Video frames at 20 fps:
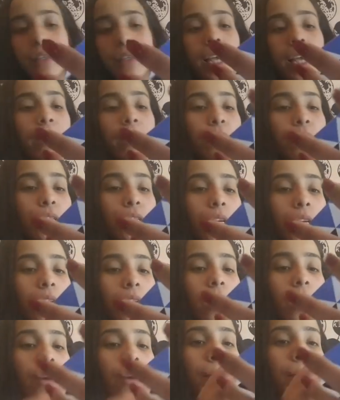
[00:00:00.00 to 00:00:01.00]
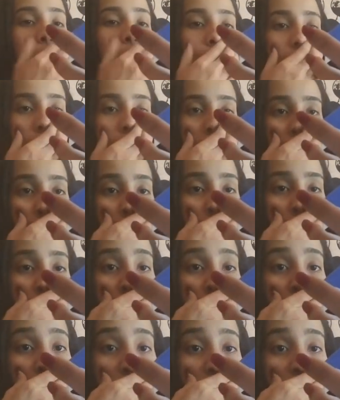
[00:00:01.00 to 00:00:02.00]
energy here.
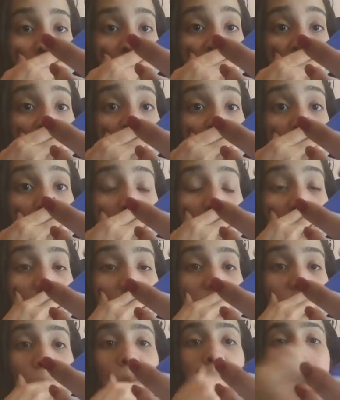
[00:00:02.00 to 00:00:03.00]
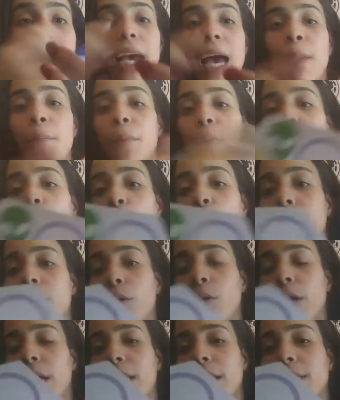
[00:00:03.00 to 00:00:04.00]
Some of you guys could be Capricorn.
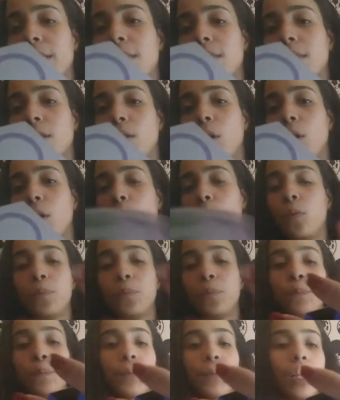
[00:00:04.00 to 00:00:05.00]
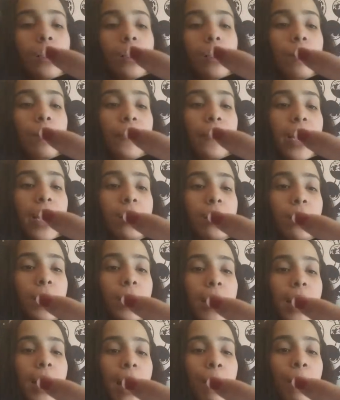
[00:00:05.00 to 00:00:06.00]
Okay, this is the goat. Some of you guys could be
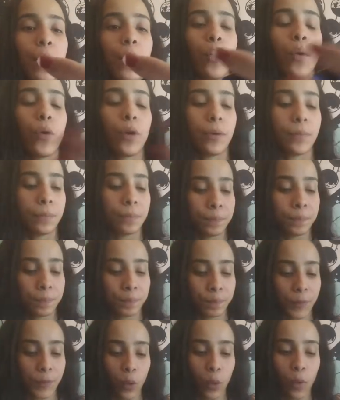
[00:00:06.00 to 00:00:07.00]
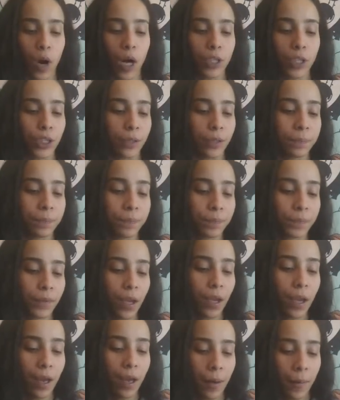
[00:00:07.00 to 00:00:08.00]
Capricorn watching.
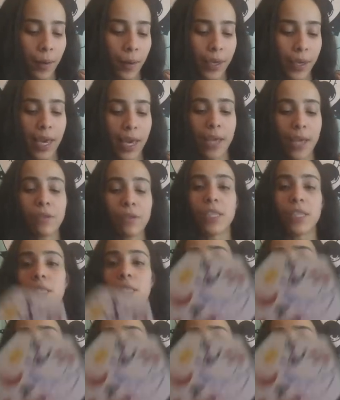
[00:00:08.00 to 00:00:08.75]
But yeah, you see this